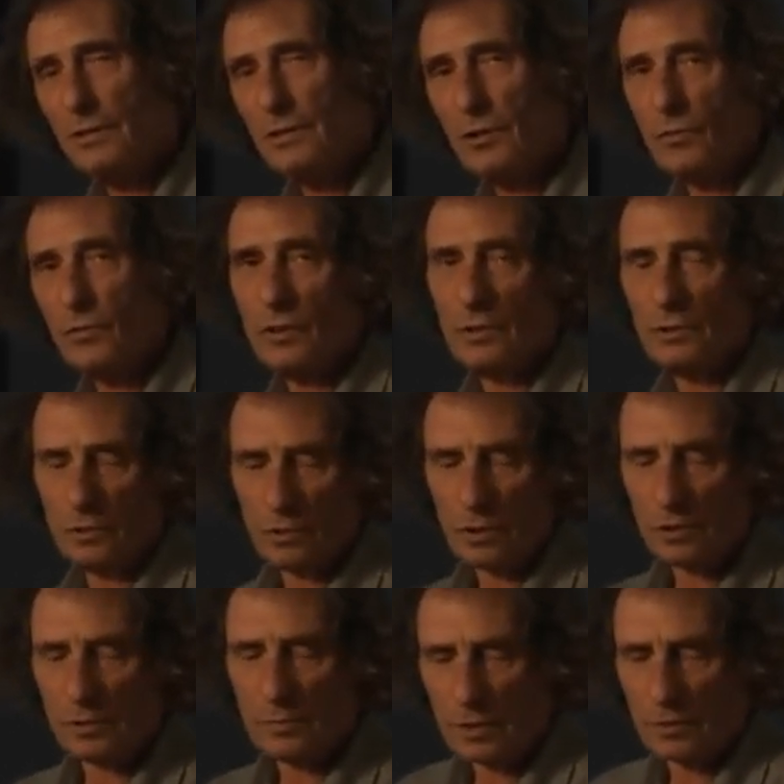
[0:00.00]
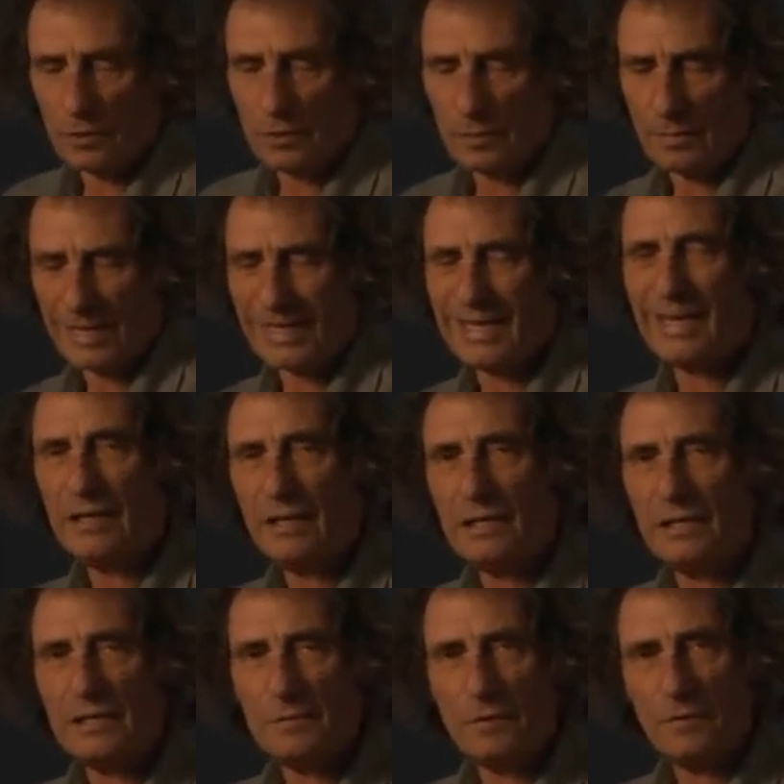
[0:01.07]
So you learned about the
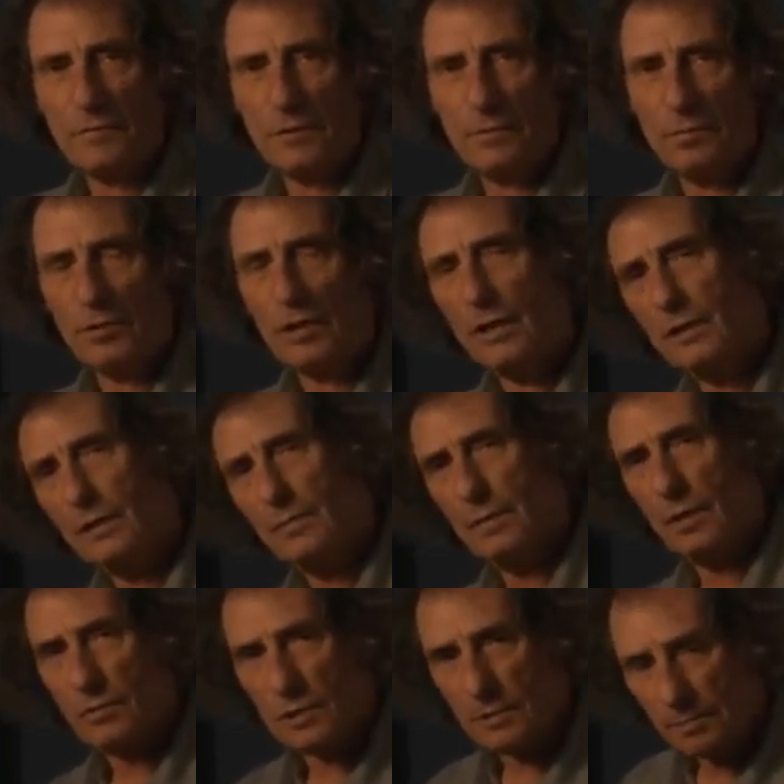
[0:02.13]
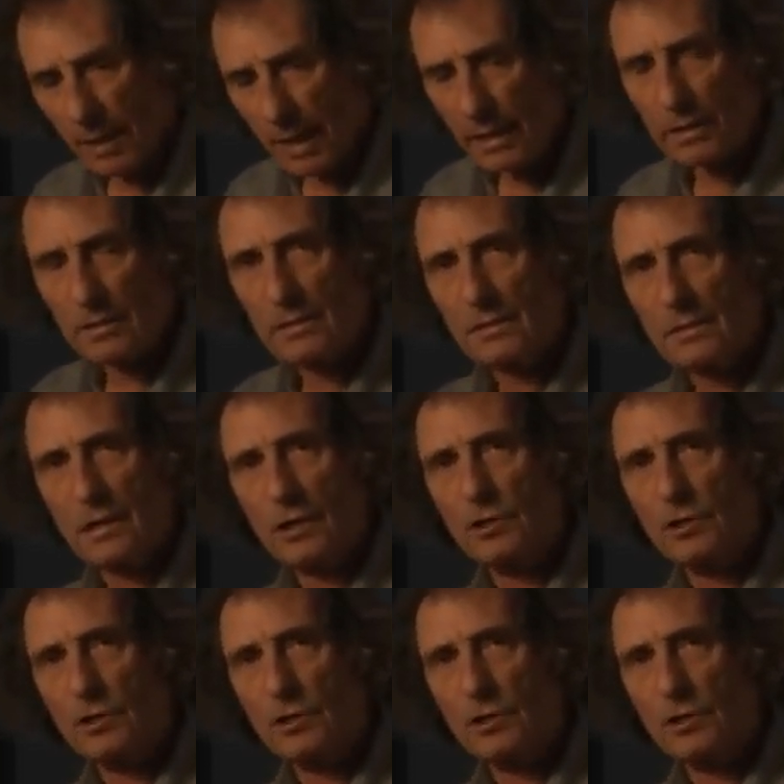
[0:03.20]
mechanism of the brain, about spikes,